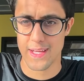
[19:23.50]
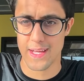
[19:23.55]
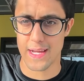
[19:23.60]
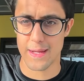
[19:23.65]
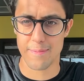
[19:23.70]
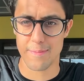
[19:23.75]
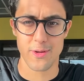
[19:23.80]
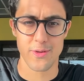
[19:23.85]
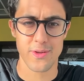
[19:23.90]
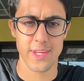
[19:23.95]

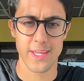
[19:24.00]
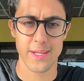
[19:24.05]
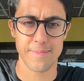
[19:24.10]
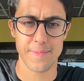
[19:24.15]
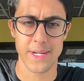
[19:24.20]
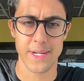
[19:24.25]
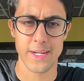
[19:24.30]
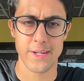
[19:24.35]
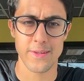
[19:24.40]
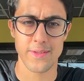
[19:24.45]
I'm talking
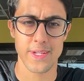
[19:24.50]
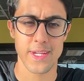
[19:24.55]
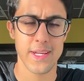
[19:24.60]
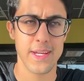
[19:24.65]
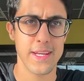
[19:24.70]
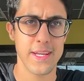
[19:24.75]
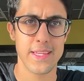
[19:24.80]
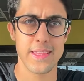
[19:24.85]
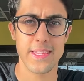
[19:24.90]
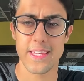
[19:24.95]
about
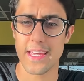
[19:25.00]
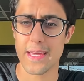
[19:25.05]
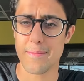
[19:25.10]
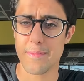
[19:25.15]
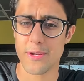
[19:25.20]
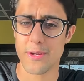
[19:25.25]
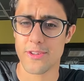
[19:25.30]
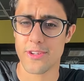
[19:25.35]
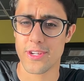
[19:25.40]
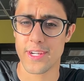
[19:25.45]
the
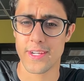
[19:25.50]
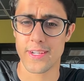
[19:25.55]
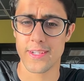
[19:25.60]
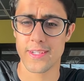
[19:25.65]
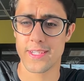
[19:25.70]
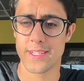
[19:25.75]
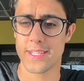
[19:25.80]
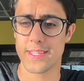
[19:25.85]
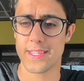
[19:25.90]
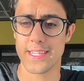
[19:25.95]

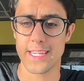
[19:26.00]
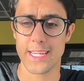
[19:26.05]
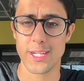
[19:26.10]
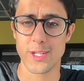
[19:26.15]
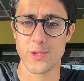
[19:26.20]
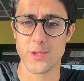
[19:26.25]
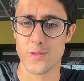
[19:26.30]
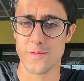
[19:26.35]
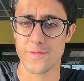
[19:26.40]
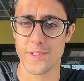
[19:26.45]
immigrant, the
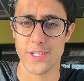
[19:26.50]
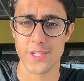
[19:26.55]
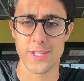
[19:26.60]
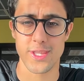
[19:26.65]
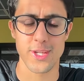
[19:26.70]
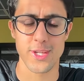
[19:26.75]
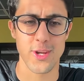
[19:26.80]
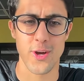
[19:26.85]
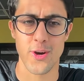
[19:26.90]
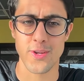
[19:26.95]
introvert,
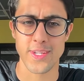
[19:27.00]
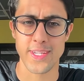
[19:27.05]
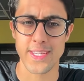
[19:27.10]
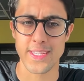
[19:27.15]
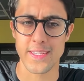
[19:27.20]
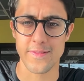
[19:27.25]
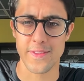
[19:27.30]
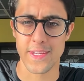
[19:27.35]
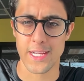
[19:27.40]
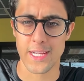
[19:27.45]
the non
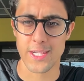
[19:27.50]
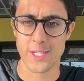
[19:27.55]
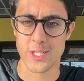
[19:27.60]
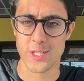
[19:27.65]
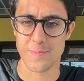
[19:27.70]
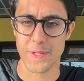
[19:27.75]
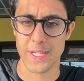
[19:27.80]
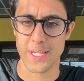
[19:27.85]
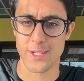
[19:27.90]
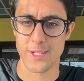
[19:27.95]
native English
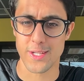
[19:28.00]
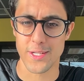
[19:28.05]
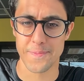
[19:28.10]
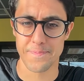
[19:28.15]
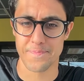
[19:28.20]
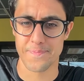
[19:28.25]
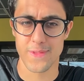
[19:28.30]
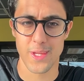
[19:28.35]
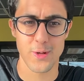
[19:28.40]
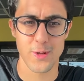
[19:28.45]
speaker
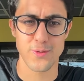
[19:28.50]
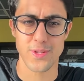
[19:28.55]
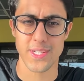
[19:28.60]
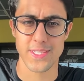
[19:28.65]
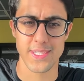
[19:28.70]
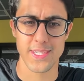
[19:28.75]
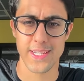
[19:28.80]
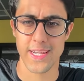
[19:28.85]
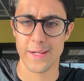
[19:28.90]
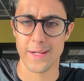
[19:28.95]
who
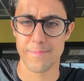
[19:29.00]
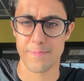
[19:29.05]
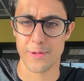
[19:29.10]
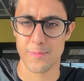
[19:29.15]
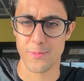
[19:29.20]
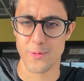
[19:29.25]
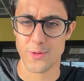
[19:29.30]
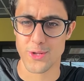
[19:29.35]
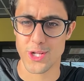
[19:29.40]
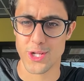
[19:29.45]
doesn't get a
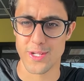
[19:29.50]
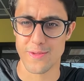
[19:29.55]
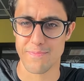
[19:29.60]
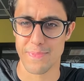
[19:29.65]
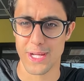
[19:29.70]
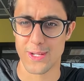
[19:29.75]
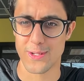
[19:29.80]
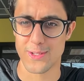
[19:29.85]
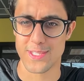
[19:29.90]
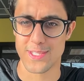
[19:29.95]
promotion
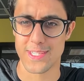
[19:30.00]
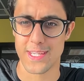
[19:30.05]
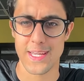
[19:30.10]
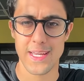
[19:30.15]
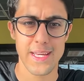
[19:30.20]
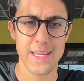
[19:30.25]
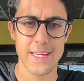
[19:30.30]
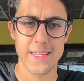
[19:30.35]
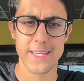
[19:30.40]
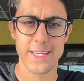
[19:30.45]
because
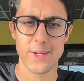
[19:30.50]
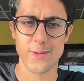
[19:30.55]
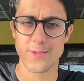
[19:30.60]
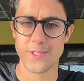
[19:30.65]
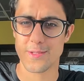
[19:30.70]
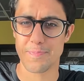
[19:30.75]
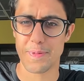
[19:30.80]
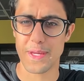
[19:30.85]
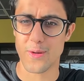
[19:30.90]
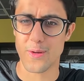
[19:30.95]
they don't
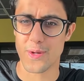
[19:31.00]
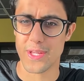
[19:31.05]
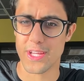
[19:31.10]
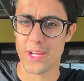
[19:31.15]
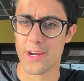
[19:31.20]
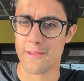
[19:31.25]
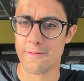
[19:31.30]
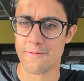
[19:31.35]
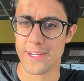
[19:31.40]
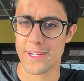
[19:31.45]
speak with
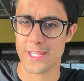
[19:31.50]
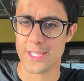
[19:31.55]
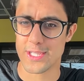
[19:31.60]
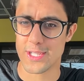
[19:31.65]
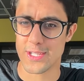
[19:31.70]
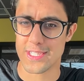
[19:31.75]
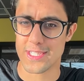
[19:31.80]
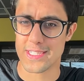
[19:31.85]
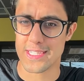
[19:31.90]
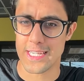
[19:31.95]
confidence
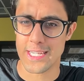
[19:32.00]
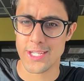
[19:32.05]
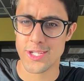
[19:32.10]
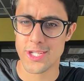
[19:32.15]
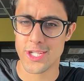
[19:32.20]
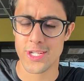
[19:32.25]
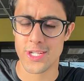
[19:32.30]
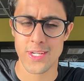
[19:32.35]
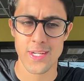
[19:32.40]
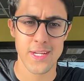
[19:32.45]
on
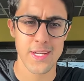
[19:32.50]
stage.